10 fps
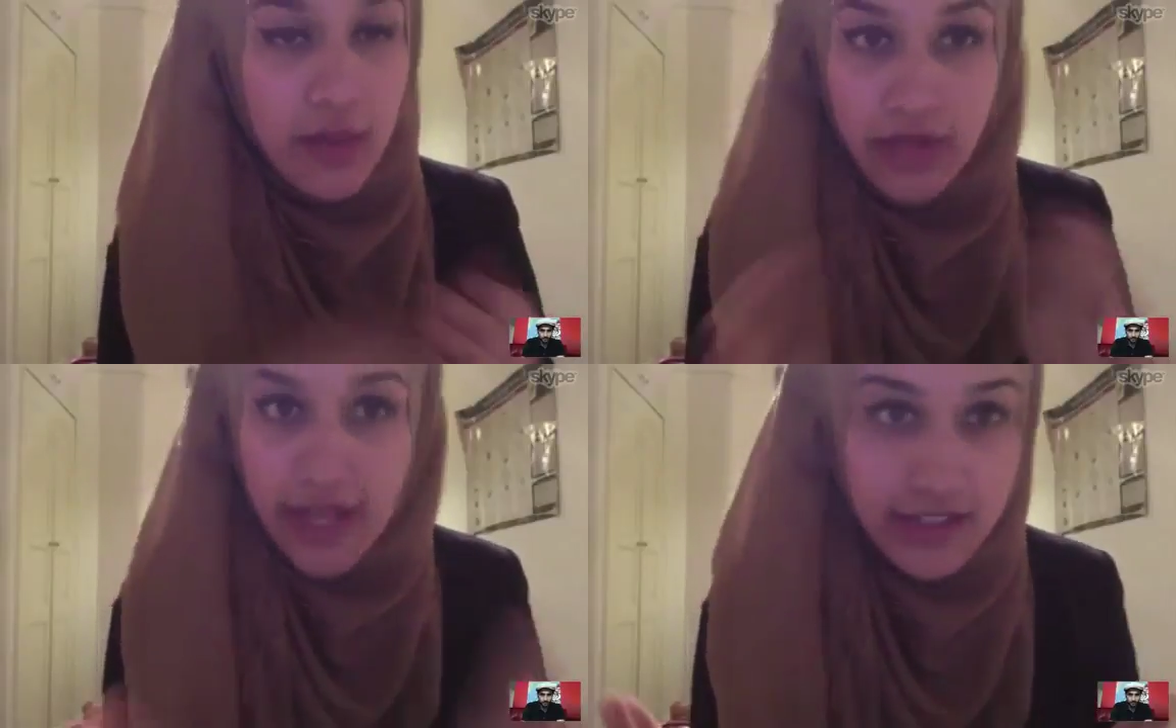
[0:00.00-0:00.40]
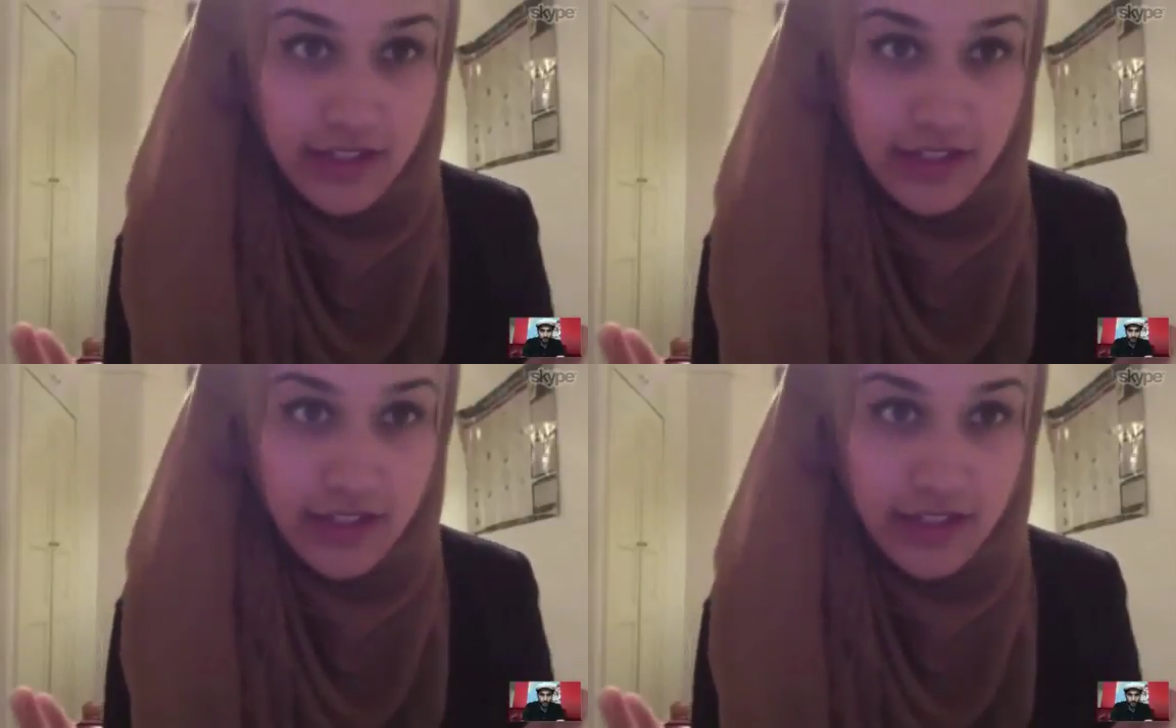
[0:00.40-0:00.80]
I would like
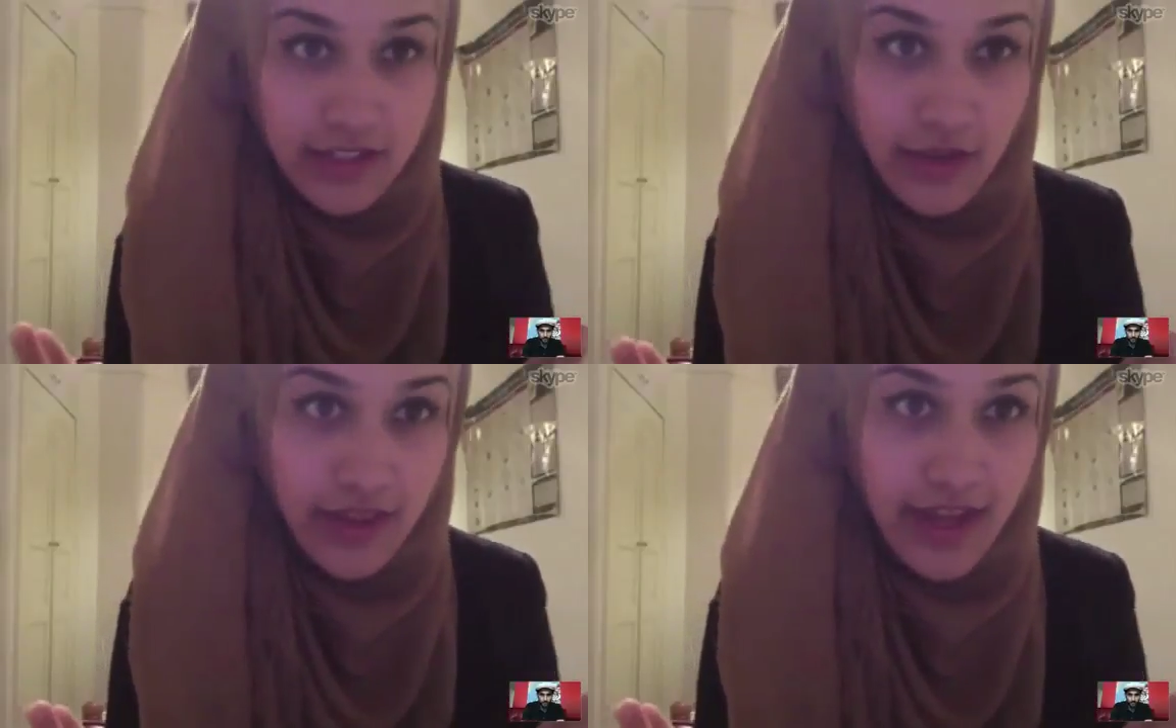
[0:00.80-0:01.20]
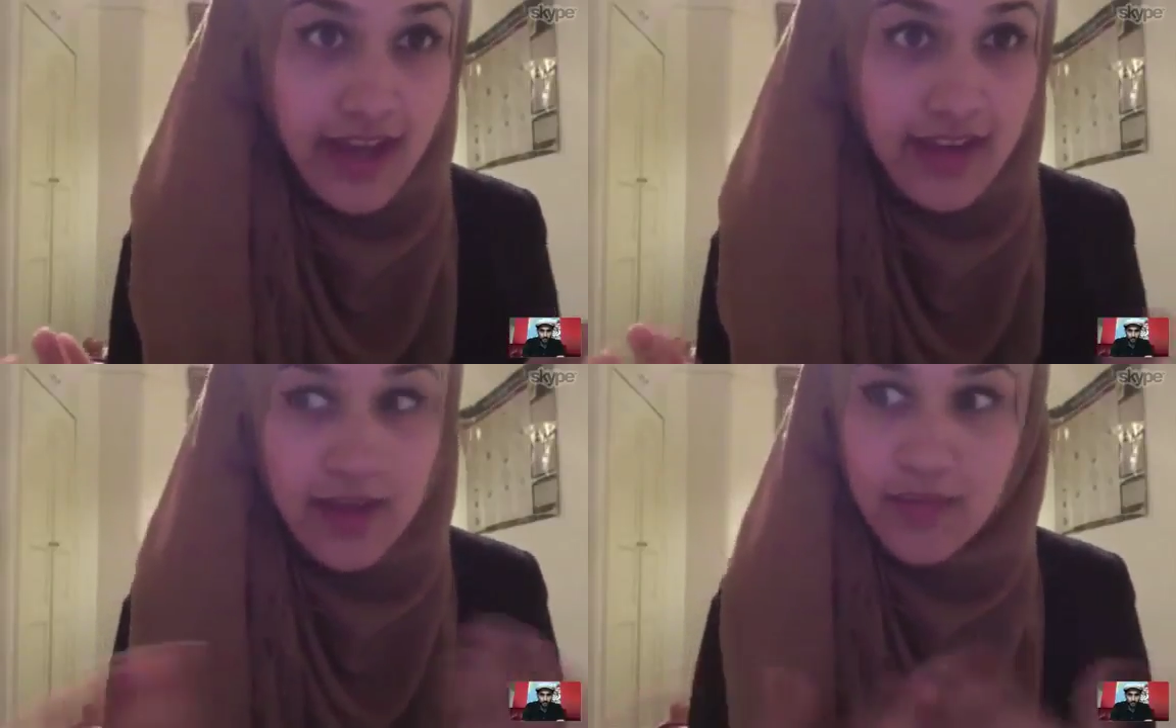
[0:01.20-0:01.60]
to know
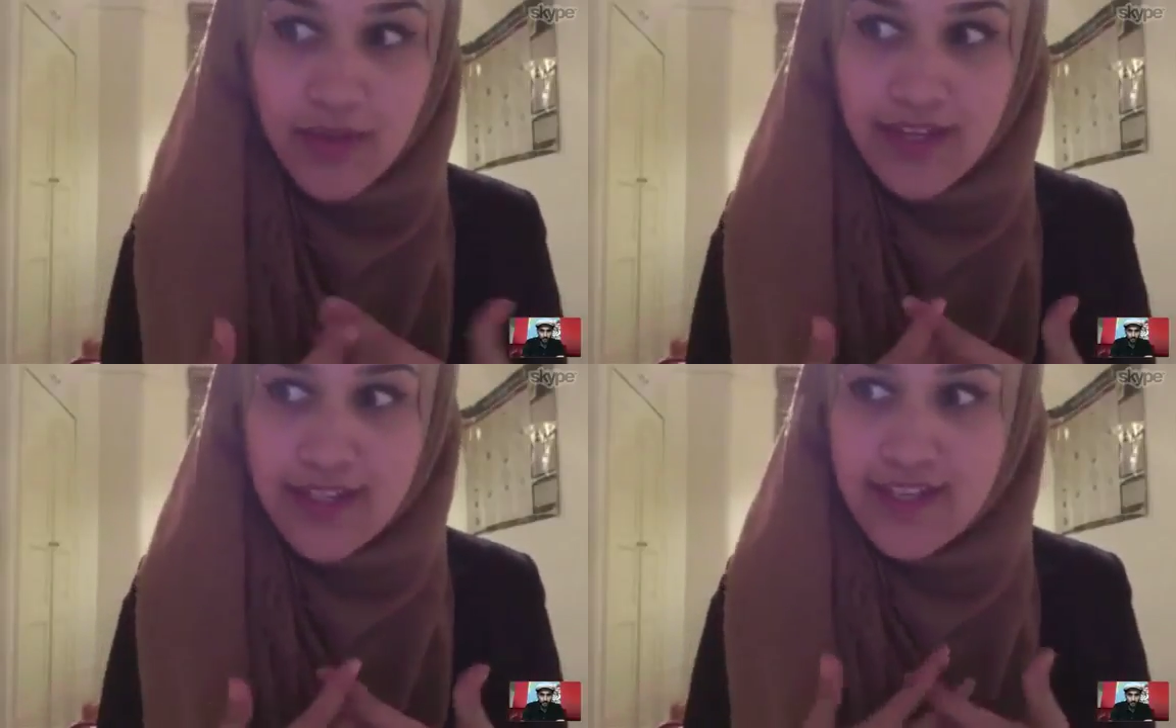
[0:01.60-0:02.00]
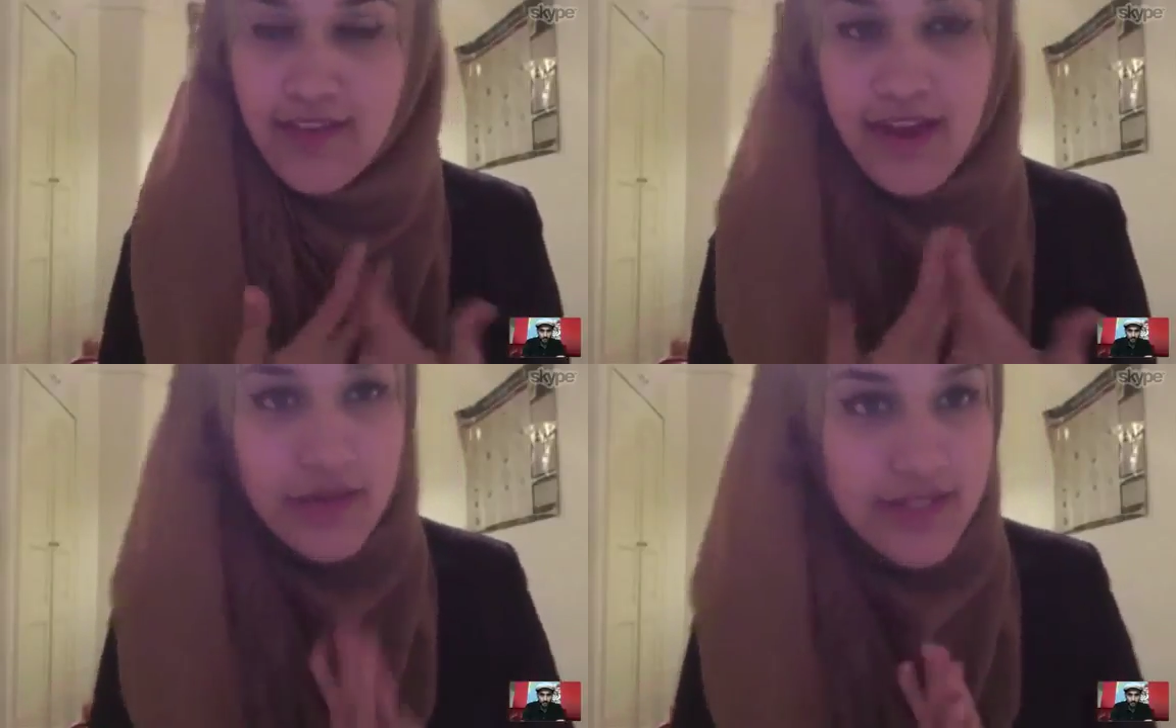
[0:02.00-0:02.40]
that, because
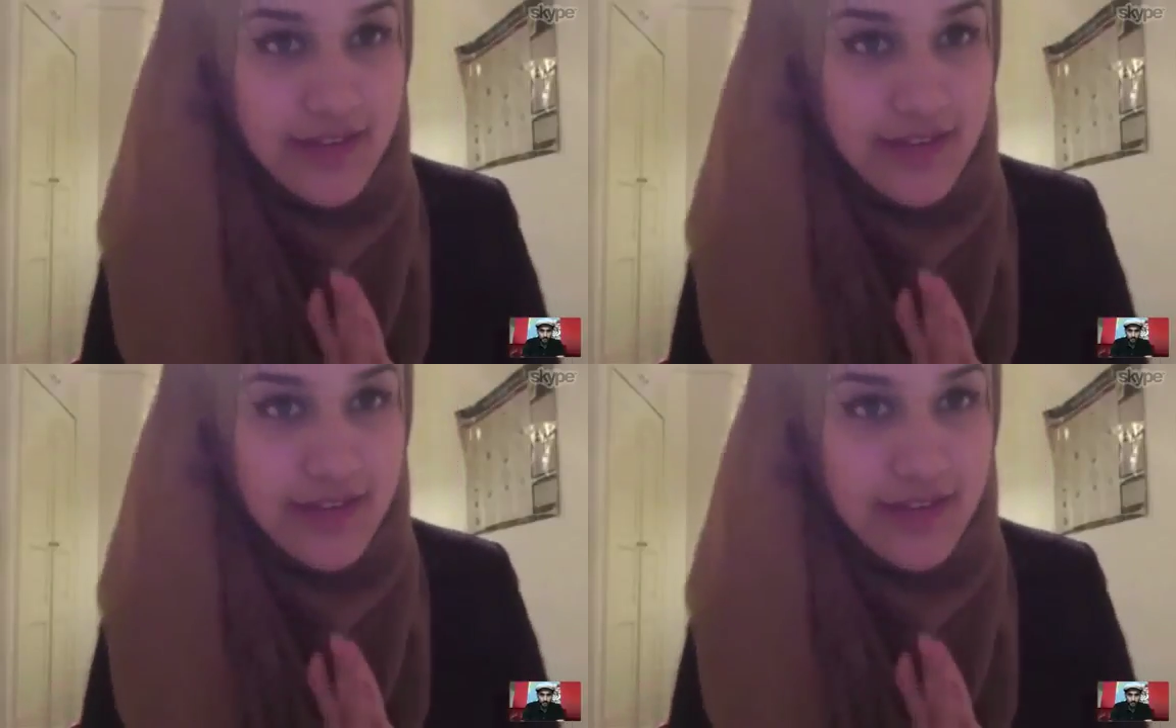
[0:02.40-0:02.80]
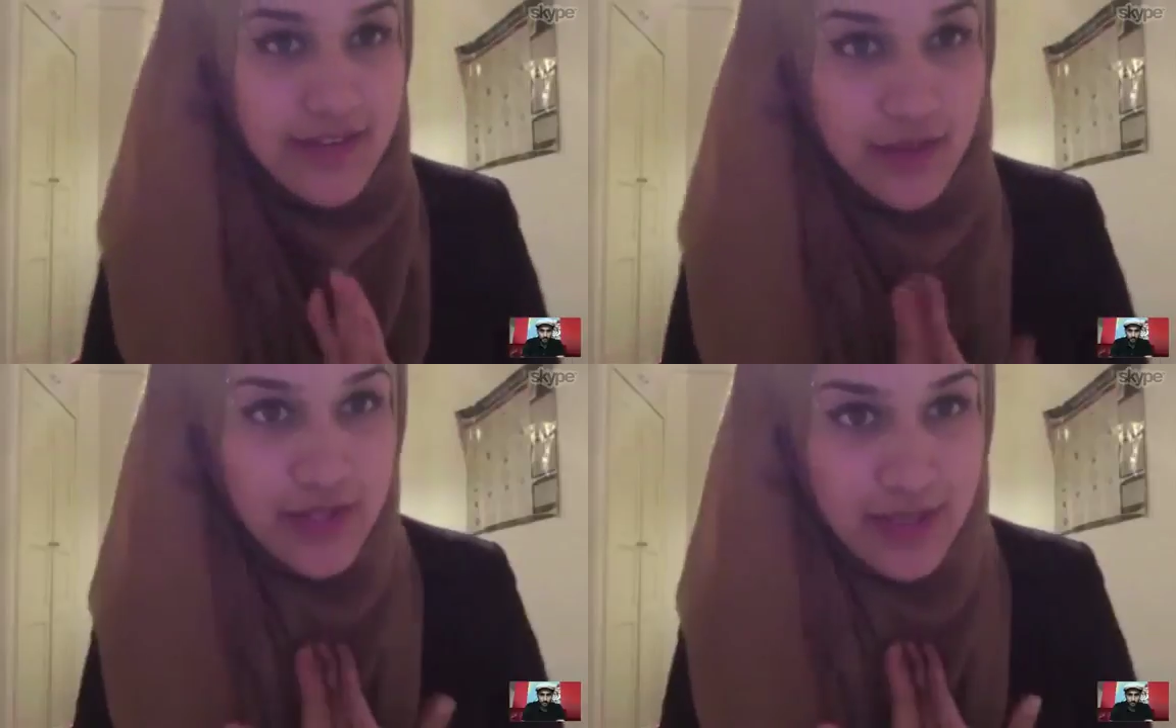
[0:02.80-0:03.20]
if I was ever doing
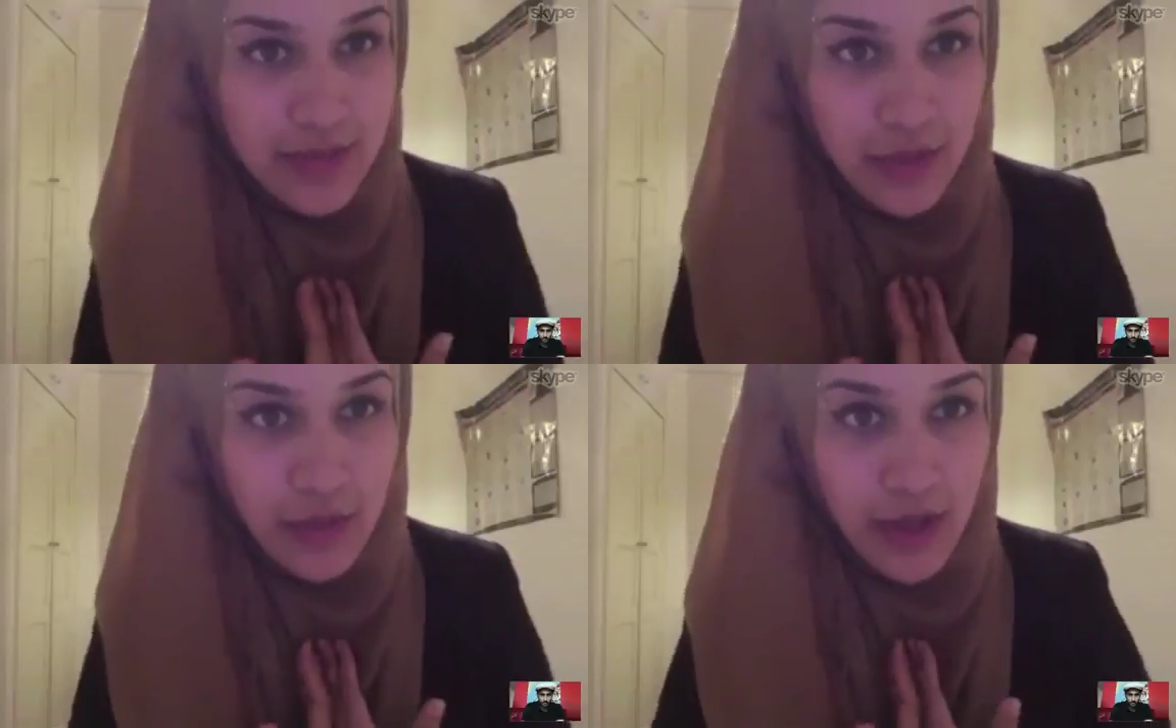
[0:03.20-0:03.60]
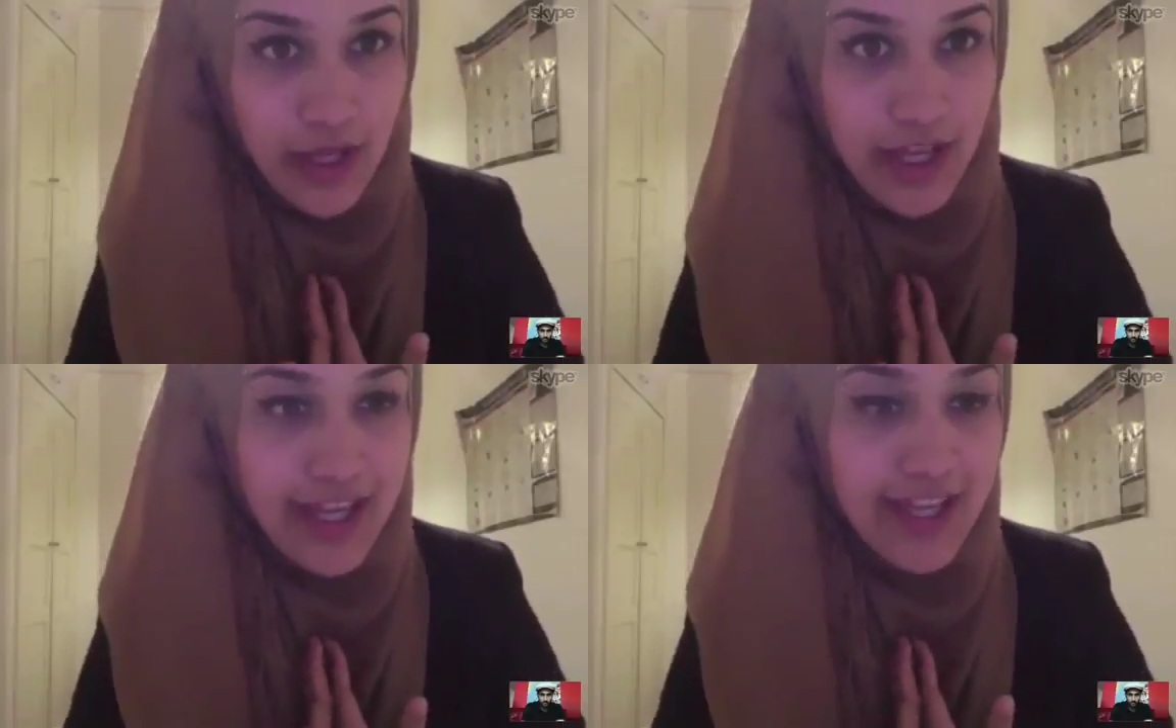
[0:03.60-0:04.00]
something
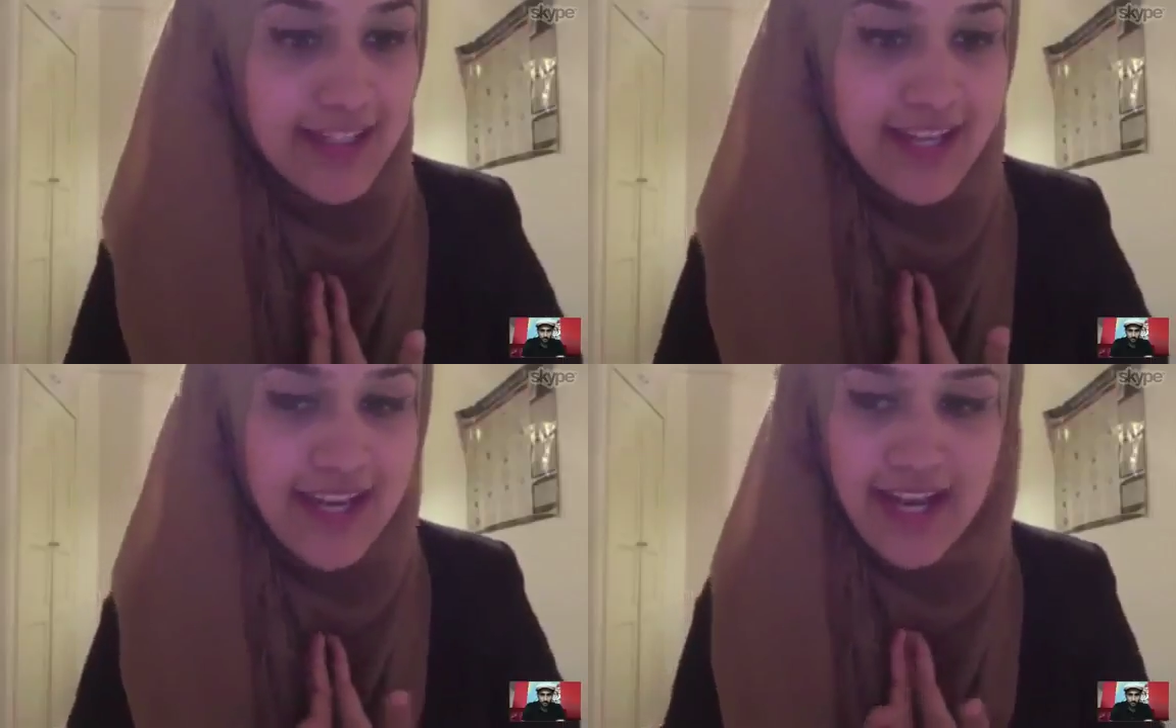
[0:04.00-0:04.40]
wrong and